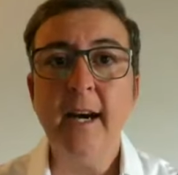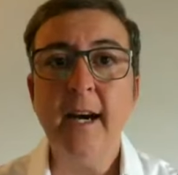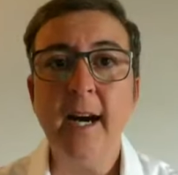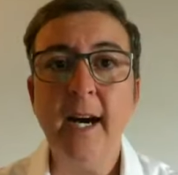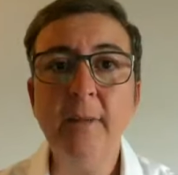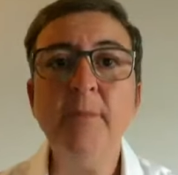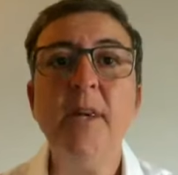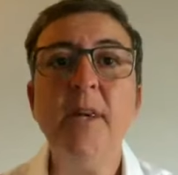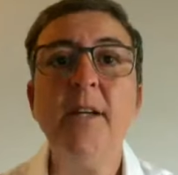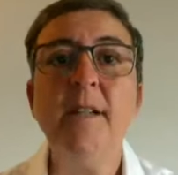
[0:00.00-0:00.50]

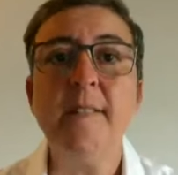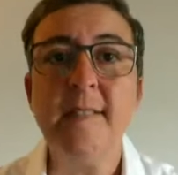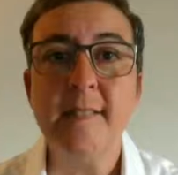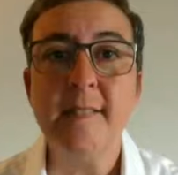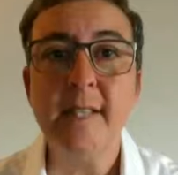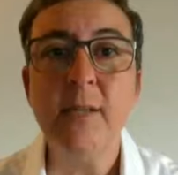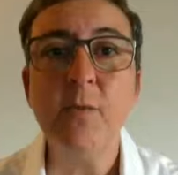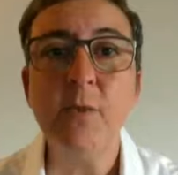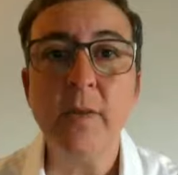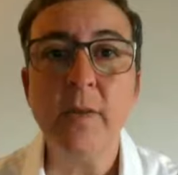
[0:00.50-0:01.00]
I'm going to
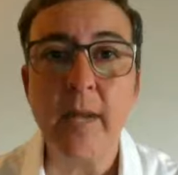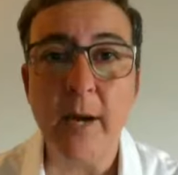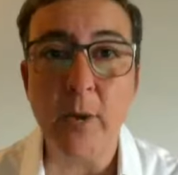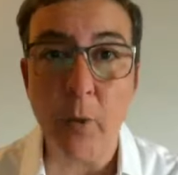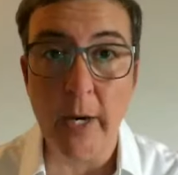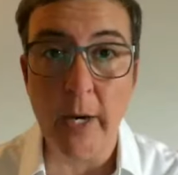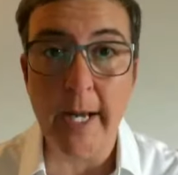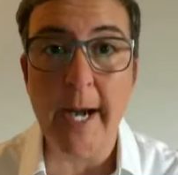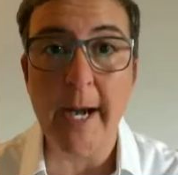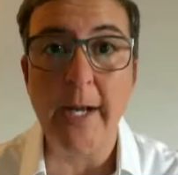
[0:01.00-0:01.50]
stick without
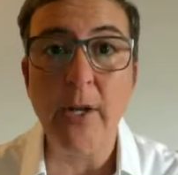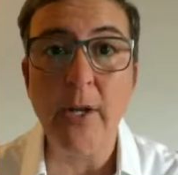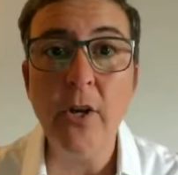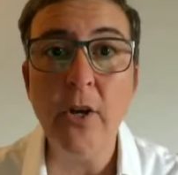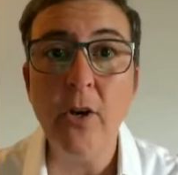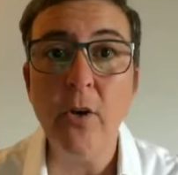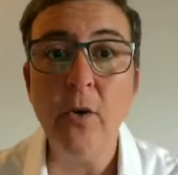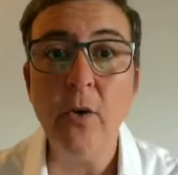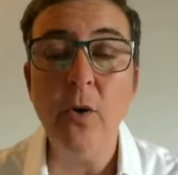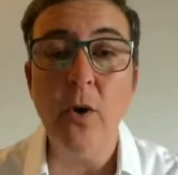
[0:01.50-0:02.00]
what I
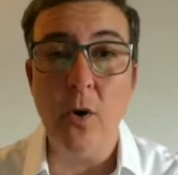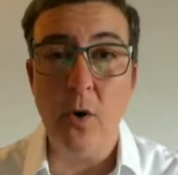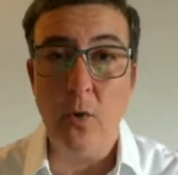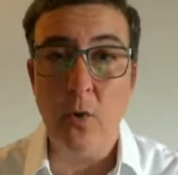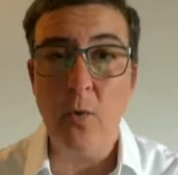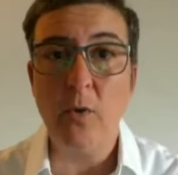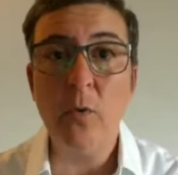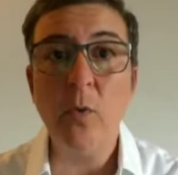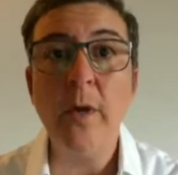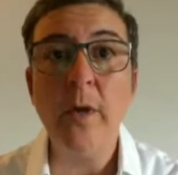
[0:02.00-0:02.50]
know,
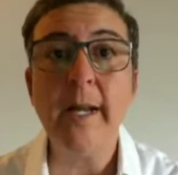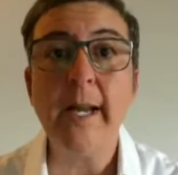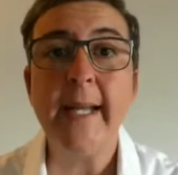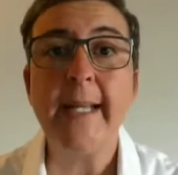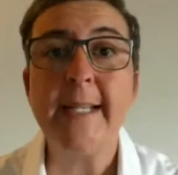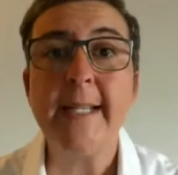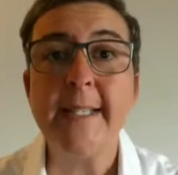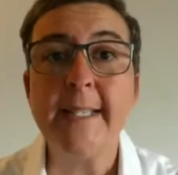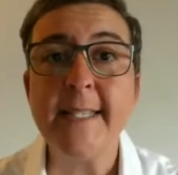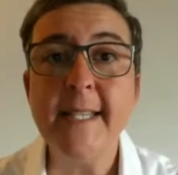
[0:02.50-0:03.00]
with what I
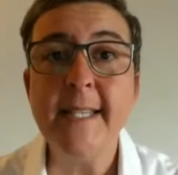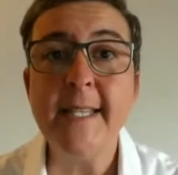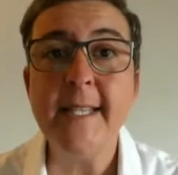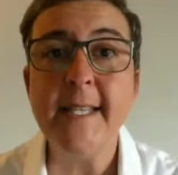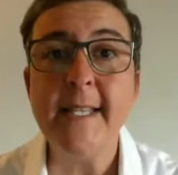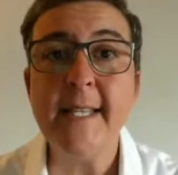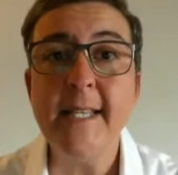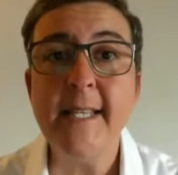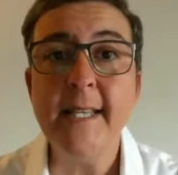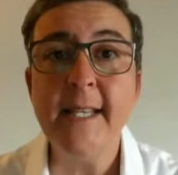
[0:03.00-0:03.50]
can
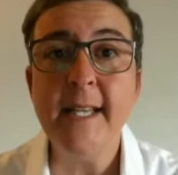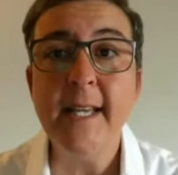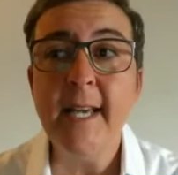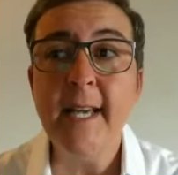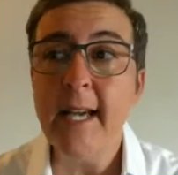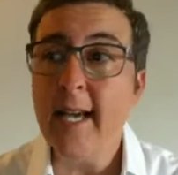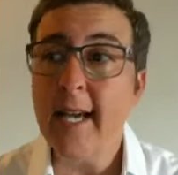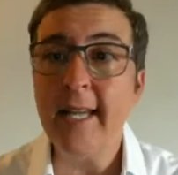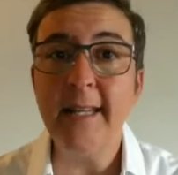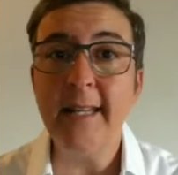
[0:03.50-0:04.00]
see,
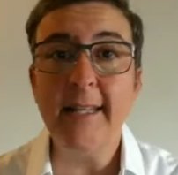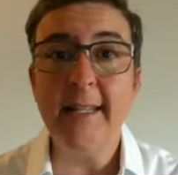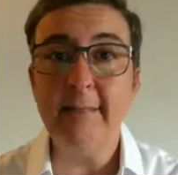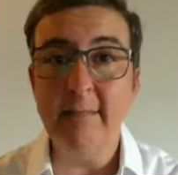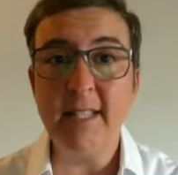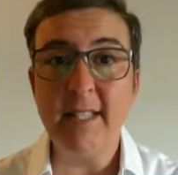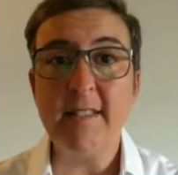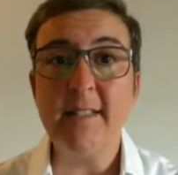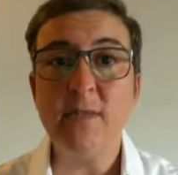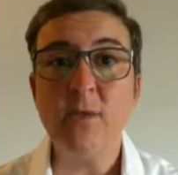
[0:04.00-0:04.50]
and
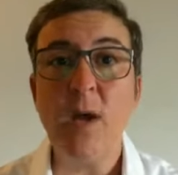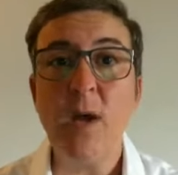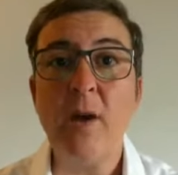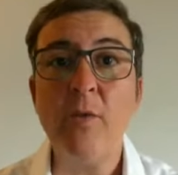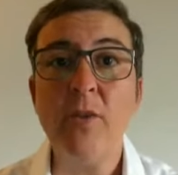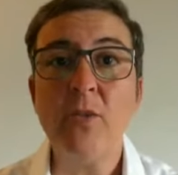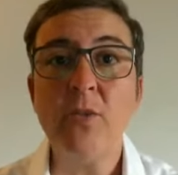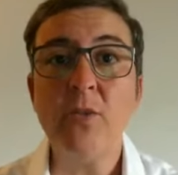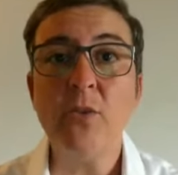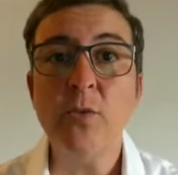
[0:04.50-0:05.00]
this is
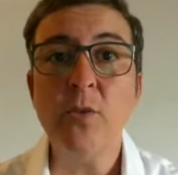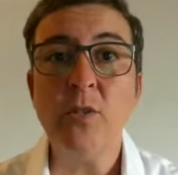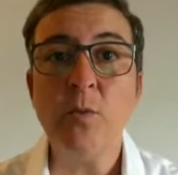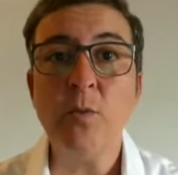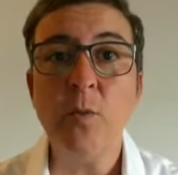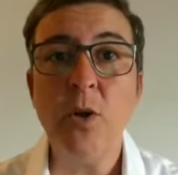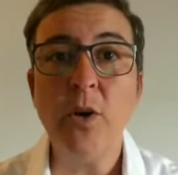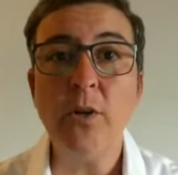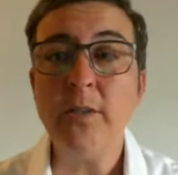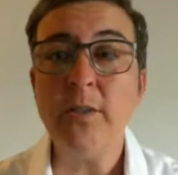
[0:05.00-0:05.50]
how it's always
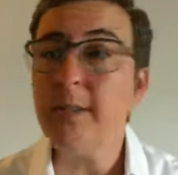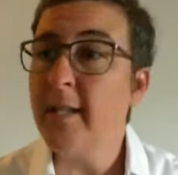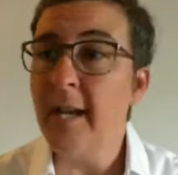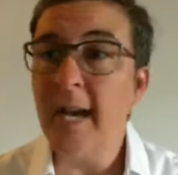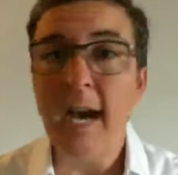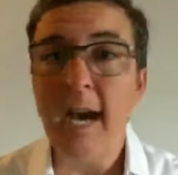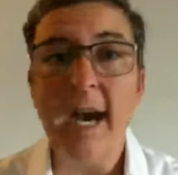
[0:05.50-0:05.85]
worked.